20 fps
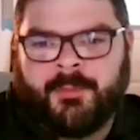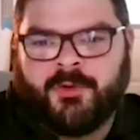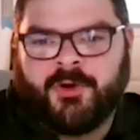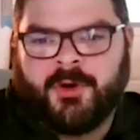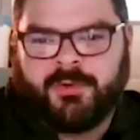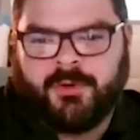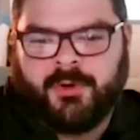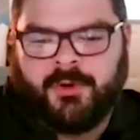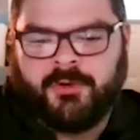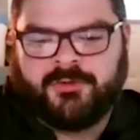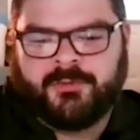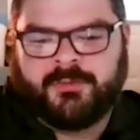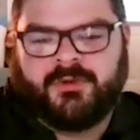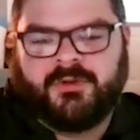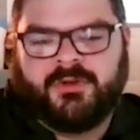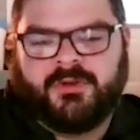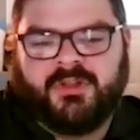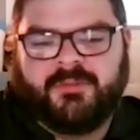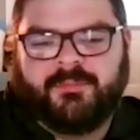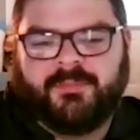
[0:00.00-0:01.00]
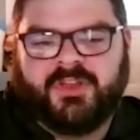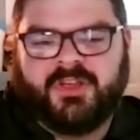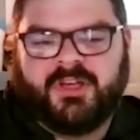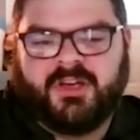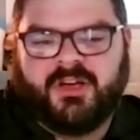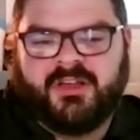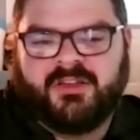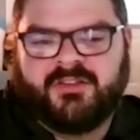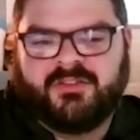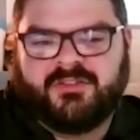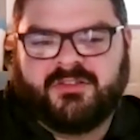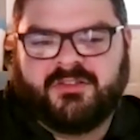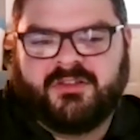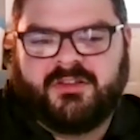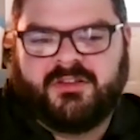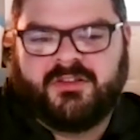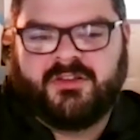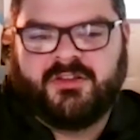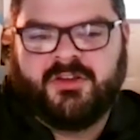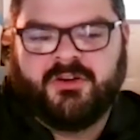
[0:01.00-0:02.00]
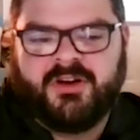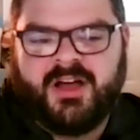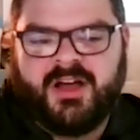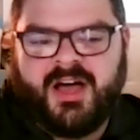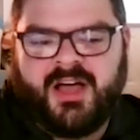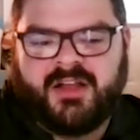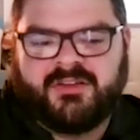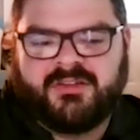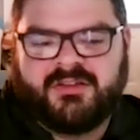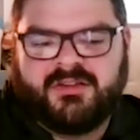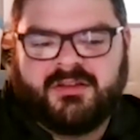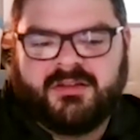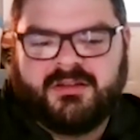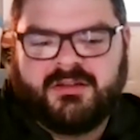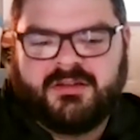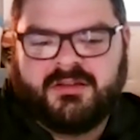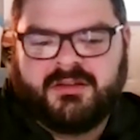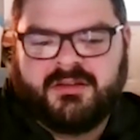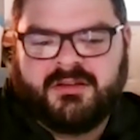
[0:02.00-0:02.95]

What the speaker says: lot more approachable because you're just